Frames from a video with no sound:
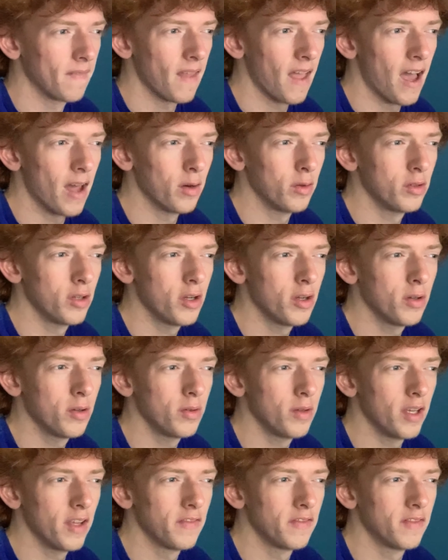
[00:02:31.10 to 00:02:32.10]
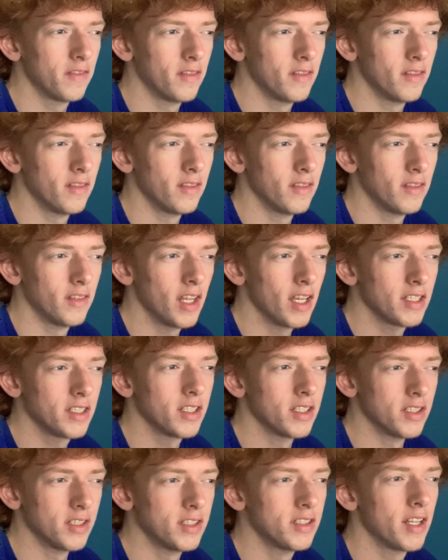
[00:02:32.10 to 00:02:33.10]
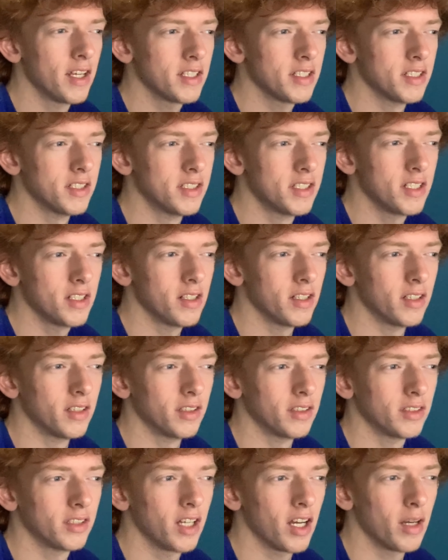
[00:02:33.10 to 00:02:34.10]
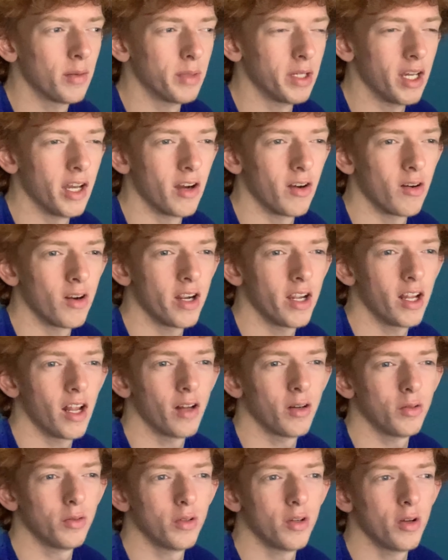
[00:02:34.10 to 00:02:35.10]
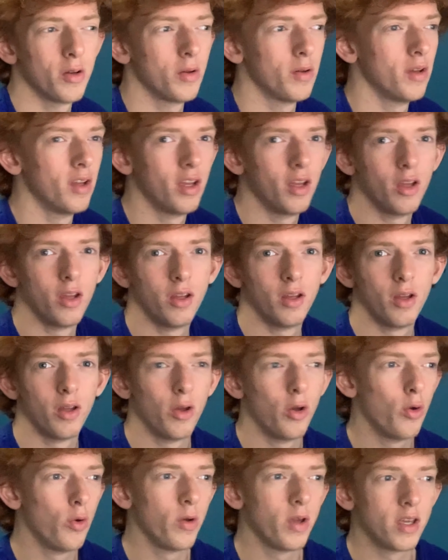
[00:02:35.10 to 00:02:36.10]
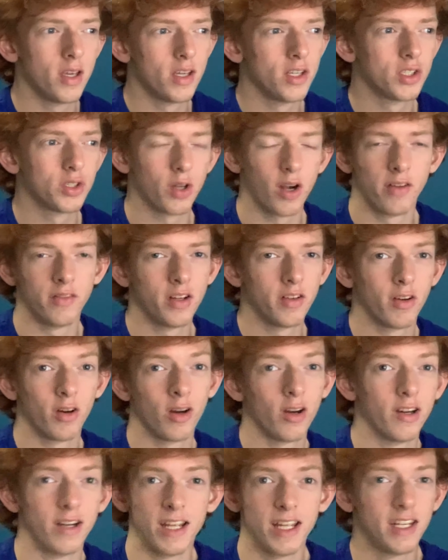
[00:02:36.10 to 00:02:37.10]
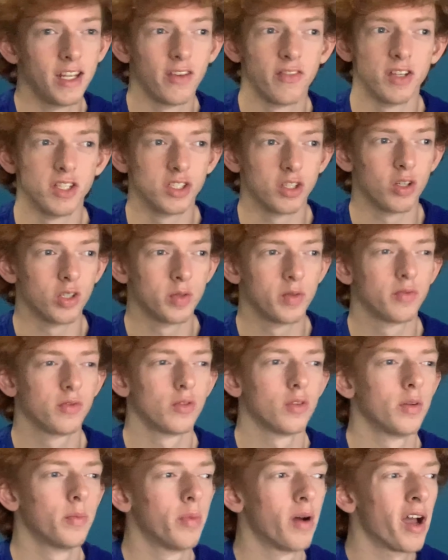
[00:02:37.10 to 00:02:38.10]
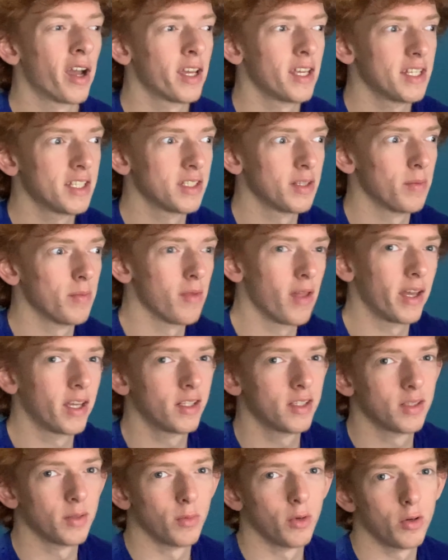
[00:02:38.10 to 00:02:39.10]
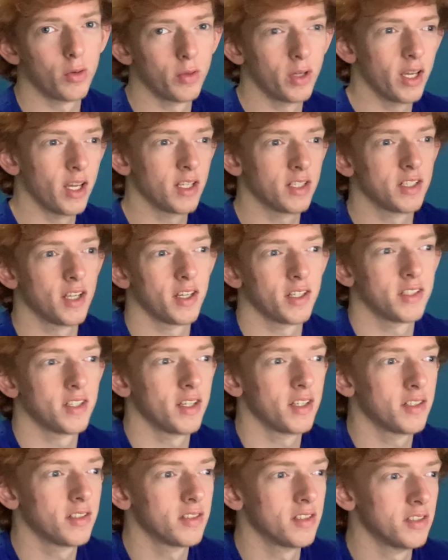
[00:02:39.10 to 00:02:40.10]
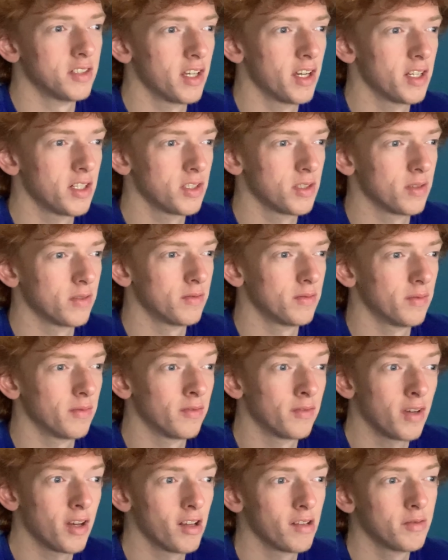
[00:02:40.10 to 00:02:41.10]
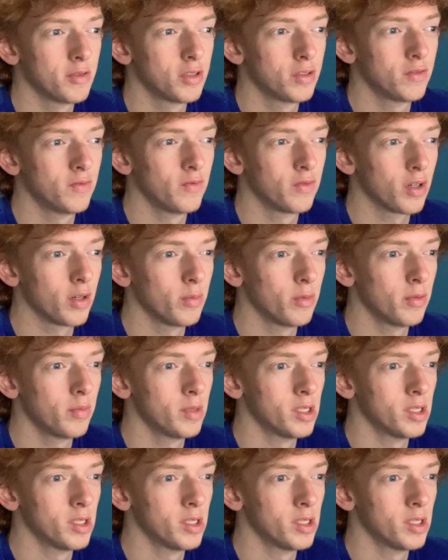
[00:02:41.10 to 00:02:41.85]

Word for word: I don't know if that's the that's the Zilla commie guy, right? I don't know who he is, or I've never heard any of his songs before, but I get some like some older XXXTentacion vibes from him.